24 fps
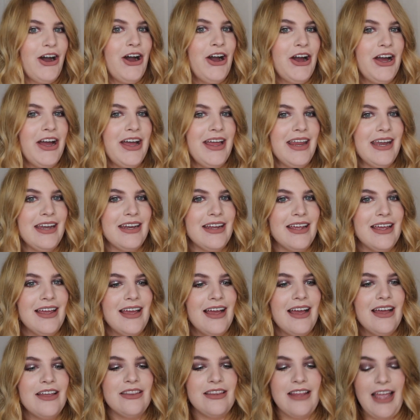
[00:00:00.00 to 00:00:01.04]
on
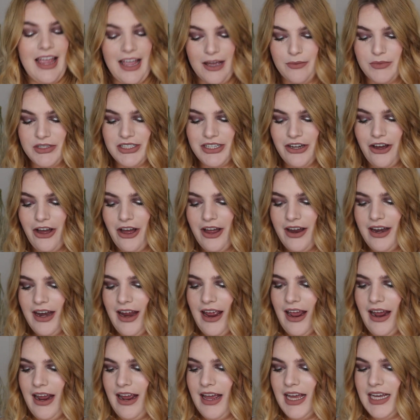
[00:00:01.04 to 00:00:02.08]
Amazon
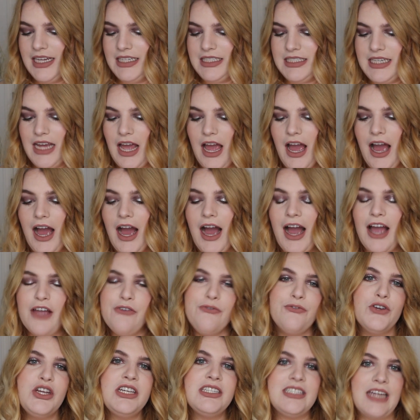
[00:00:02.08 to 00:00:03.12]
and I
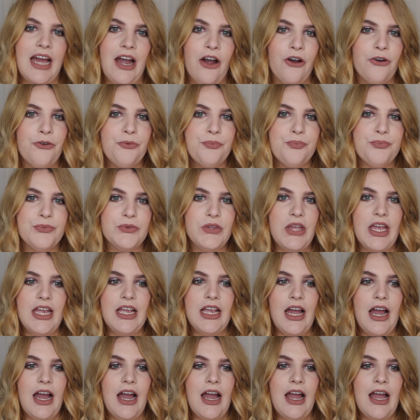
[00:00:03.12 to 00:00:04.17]
freaked out.
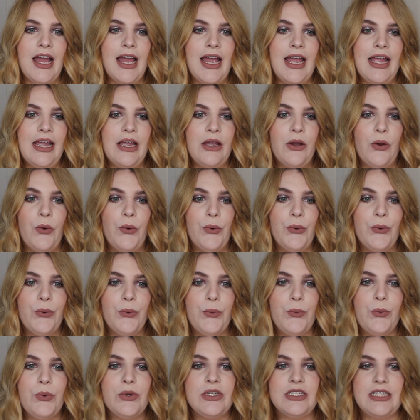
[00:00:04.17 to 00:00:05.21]
Like I
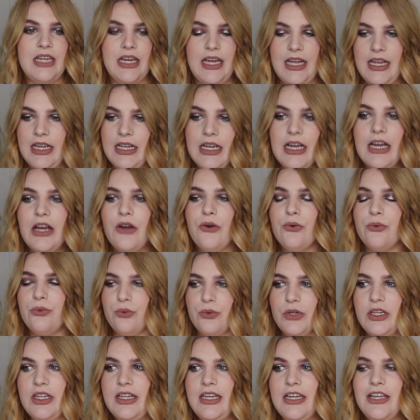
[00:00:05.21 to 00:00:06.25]
was like
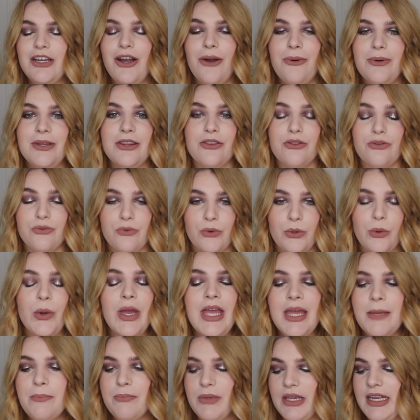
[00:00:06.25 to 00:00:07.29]
really going through
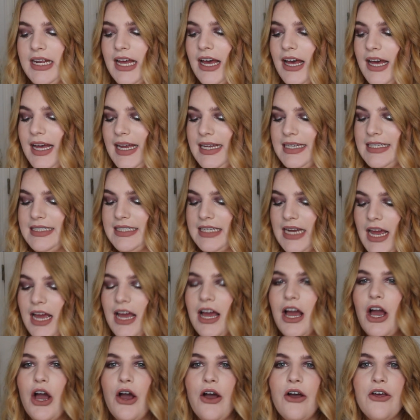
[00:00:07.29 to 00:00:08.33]
it because
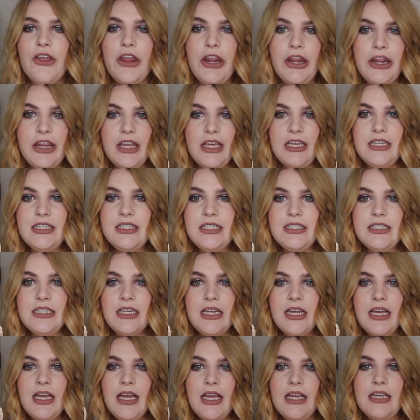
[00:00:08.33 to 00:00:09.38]

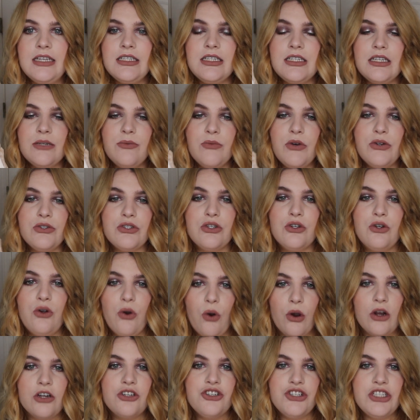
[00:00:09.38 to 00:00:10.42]
this is the most
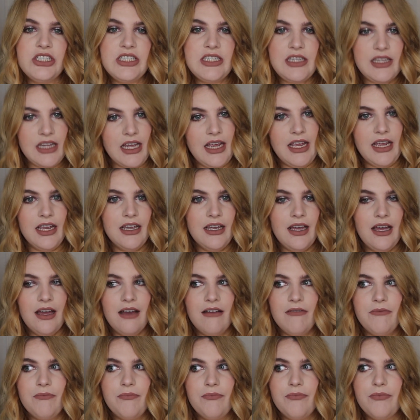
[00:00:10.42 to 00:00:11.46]
gorgeous thing
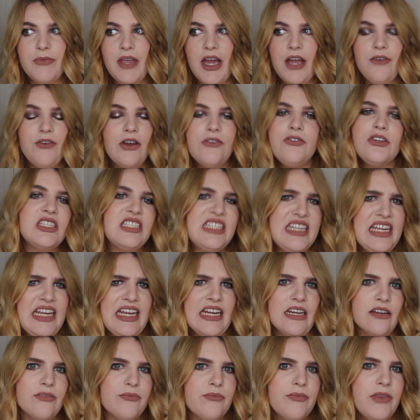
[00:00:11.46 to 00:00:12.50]
I've ever
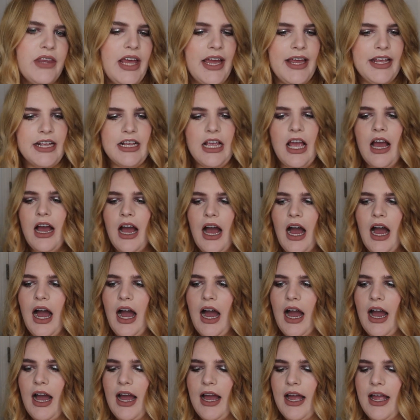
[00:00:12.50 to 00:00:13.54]
seen. Like,
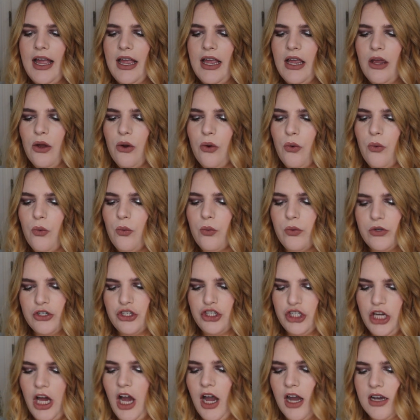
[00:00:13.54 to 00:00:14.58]
I was
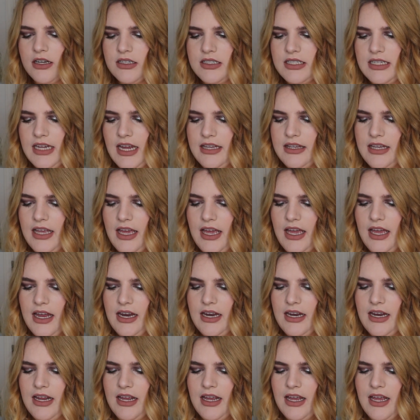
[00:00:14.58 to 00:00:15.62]
shocked. And
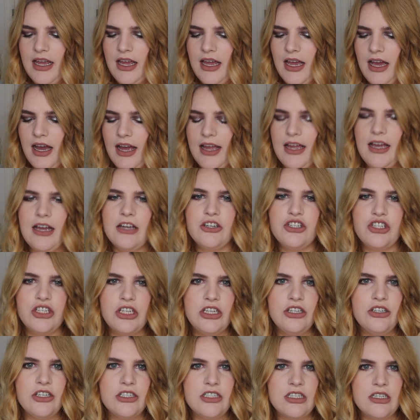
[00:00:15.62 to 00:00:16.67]
then I
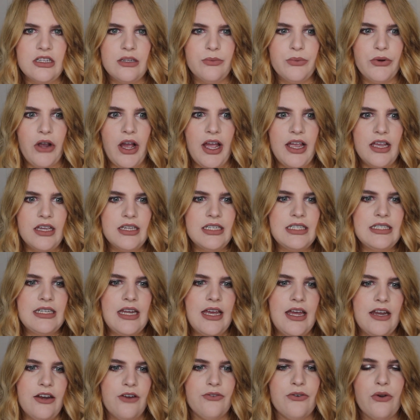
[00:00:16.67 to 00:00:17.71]
actually looked at the price,
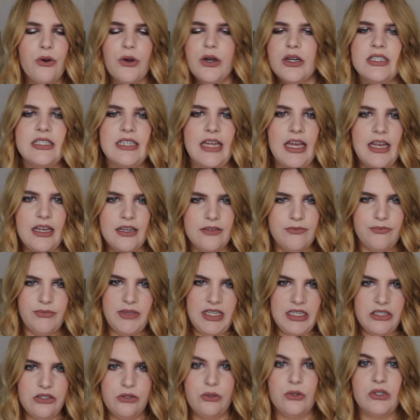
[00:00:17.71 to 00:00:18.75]
and of course, like,
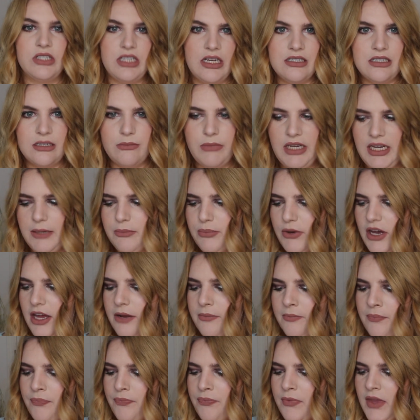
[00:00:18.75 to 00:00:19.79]
these were sent to me,
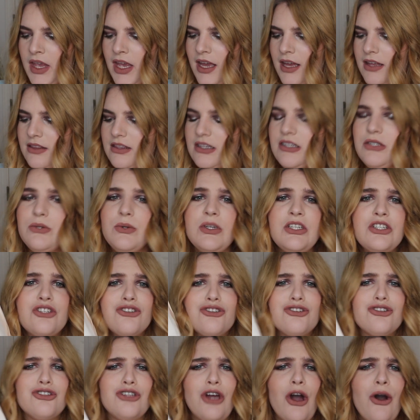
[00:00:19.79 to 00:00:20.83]
but this was
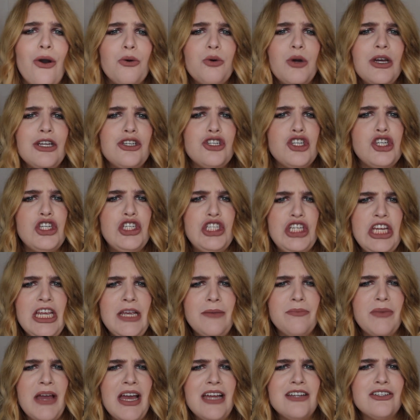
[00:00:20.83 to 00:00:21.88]
so
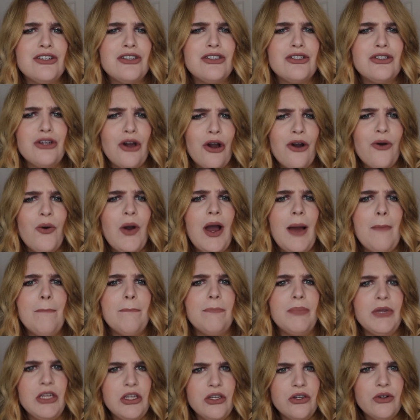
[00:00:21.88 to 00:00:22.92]
cheap and so
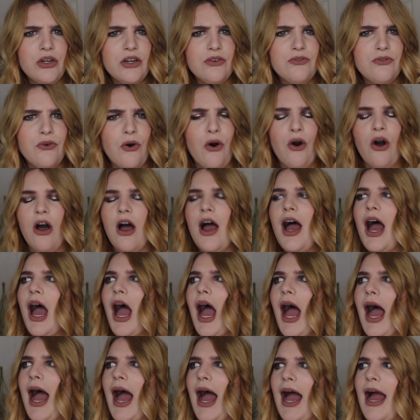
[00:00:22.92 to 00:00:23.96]
beautiful.
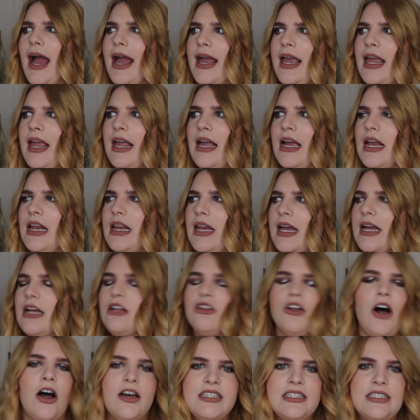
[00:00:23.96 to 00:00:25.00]
I, like,
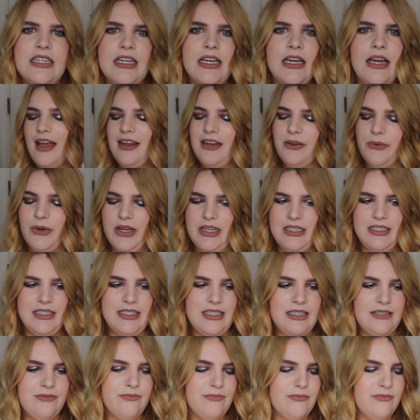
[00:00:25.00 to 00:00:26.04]
lost it.
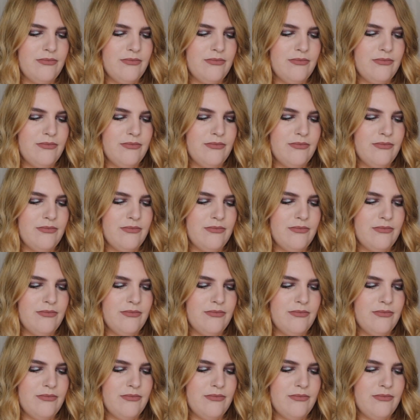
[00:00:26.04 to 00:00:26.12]
Anyways,